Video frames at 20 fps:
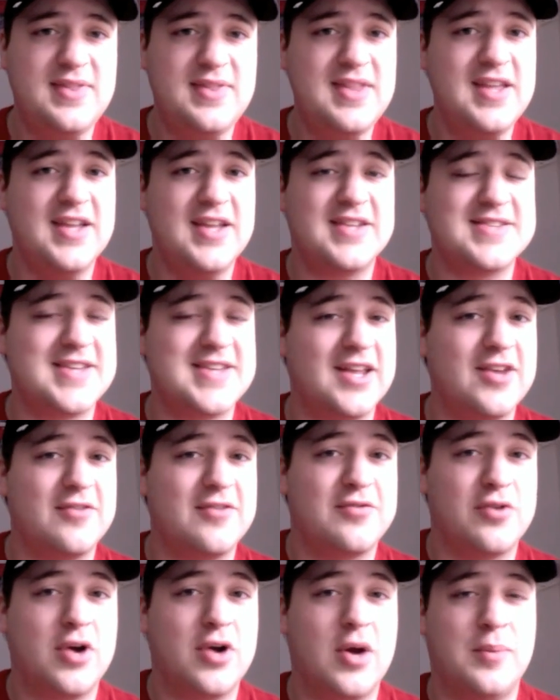it's selling
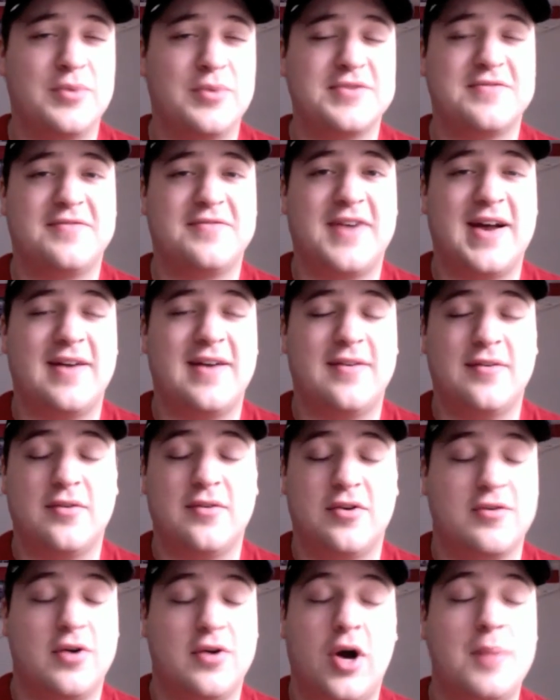for almost
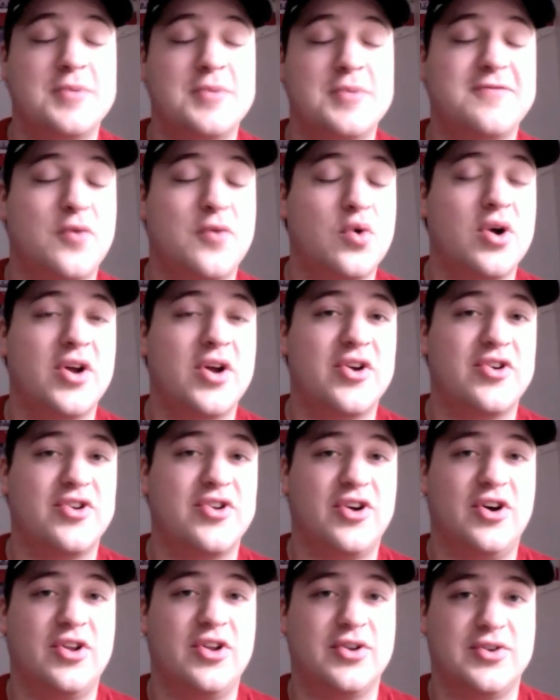
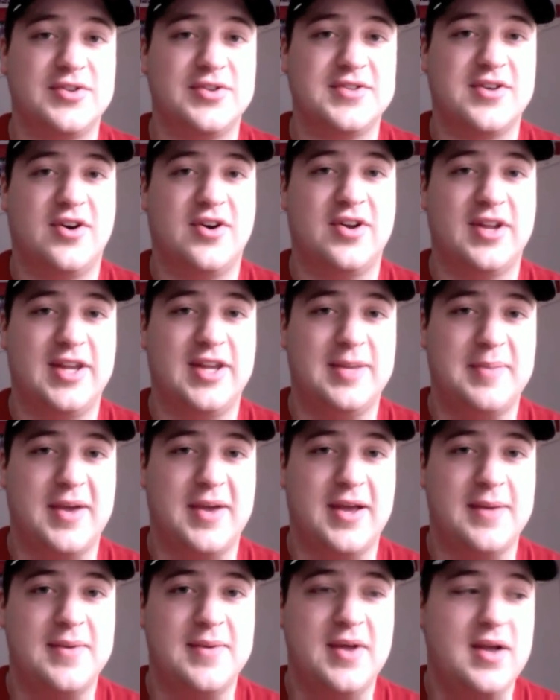$400 on
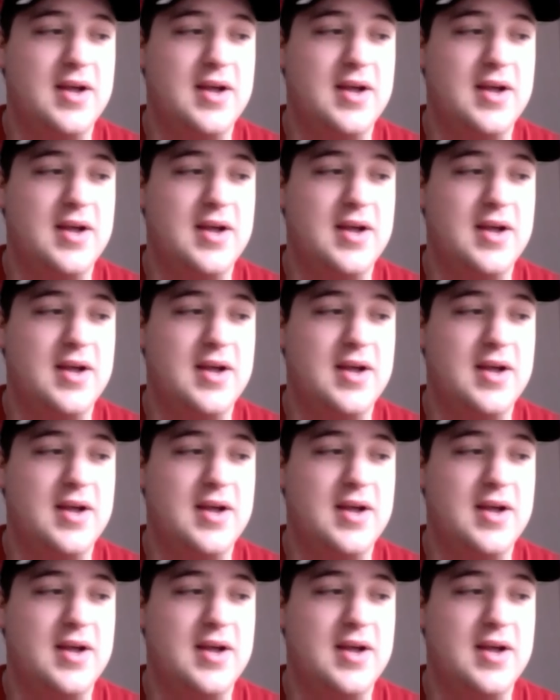eBay,